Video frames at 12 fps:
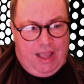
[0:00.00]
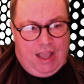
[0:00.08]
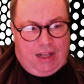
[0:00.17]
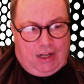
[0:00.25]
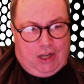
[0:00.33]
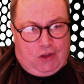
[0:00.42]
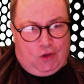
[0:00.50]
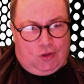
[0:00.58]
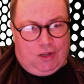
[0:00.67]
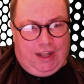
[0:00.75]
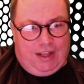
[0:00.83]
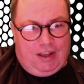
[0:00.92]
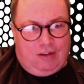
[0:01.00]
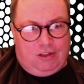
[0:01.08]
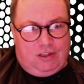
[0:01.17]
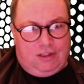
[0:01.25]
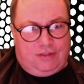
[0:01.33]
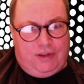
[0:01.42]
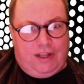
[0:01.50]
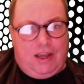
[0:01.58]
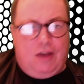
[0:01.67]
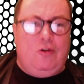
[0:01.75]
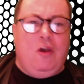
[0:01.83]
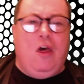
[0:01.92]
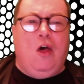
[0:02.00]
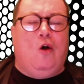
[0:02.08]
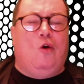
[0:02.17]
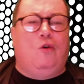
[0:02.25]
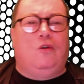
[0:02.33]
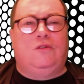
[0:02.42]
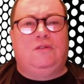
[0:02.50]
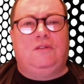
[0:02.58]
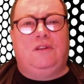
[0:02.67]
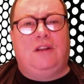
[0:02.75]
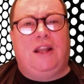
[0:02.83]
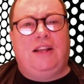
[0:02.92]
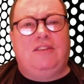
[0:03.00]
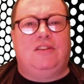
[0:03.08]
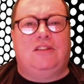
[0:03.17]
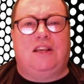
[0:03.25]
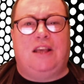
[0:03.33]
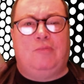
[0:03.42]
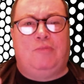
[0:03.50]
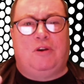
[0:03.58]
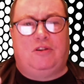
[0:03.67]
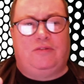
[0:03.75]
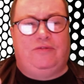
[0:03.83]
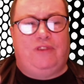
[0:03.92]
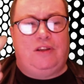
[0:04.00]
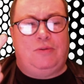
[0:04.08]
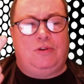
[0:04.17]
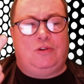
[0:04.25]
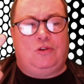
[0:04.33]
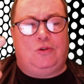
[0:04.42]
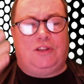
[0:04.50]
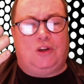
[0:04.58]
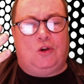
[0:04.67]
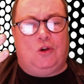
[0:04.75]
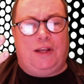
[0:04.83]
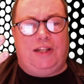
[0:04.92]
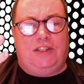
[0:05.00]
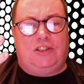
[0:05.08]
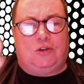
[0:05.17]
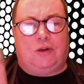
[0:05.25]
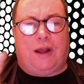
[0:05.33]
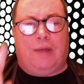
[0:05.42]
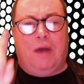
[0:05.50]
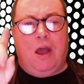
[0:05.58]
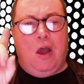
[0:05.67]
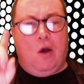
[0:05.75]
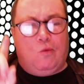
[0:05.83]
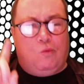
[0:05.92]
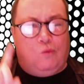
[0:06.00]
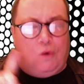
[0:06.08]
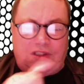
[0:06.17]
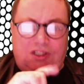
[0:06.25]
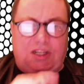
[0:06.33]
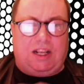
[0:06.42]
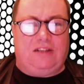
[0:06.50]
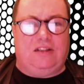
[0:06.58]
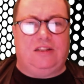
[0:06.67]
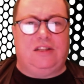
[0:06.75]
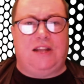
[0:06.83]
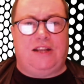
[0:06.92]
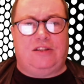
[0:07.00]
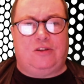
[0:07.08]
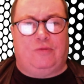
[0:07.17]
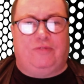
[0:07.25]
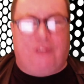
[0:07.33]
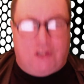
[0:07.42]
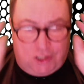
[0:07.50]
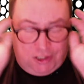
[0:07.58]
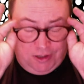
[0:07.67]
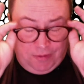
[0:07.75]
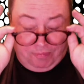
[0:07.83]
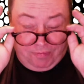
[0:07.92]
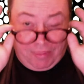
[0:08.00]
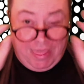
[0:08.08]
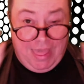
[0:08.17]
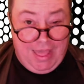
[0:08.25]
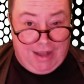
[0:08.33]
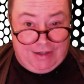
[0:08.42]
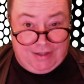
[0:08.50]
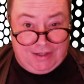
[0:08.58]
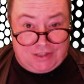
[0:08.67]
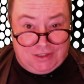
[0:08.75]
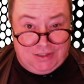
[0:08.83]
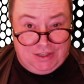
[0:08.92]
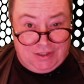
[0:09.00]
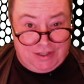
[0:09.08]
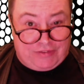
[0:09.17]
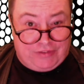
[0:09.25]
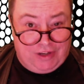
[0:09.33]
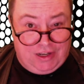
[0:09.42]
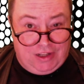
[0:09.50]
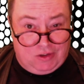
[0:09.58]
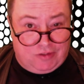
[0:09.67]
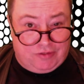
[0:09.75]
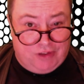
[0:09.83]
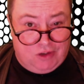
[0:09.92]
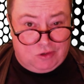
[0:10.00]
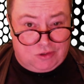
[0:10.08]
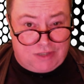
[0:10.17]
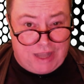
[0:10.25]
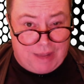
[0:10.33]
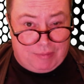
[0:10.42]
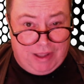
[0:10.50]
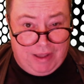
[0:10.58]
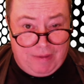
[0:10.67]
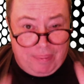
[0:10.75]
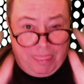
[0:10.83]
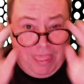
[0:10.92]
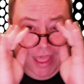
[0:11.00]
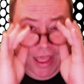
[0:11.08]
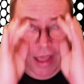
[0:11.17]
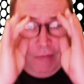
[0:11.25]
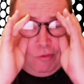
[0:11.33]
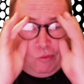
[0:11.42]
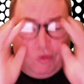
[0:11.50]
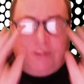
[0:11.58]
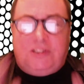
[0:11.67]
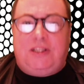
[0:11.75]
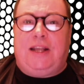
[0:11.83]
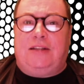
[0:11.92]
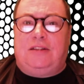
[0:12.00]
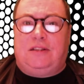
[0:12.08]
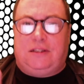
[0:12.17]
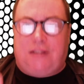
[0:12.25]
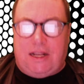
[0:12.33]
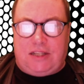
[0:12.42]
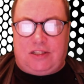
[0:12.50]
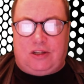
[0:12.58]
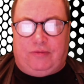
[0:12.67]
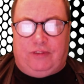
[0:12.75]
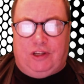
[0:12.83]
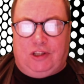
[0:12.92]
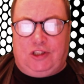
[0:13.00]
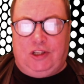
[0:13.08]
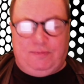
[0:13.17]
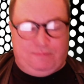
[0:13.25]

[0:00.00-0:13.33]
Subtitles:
click on the link under this video or on the links as they go past on Facebook, Twitter or Instagram. Once you get to the desktop version, and yes, I know that's fiddly on a phone or tablet, but once you get to the desktop version,